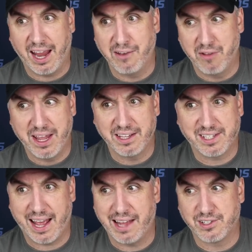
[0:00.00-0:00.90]
And
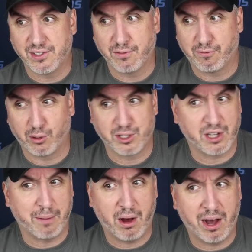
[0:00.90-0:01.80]
Vegas has, for
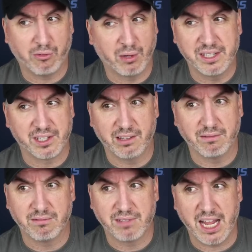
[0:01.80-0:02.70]
some odd
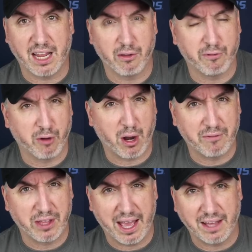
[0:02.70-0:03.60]
reason, taken their foot
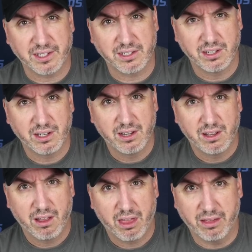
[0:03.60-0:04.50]
off the gas.
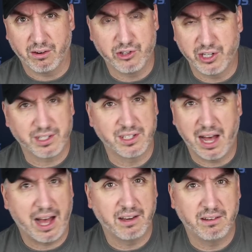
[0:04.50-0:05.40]
They're just
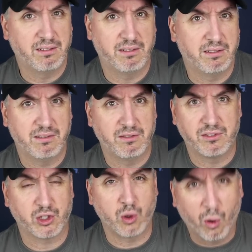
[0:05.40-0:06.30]
not
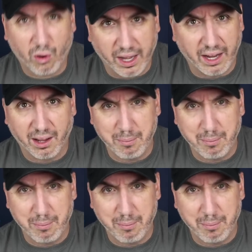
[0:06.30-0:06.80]
scoring.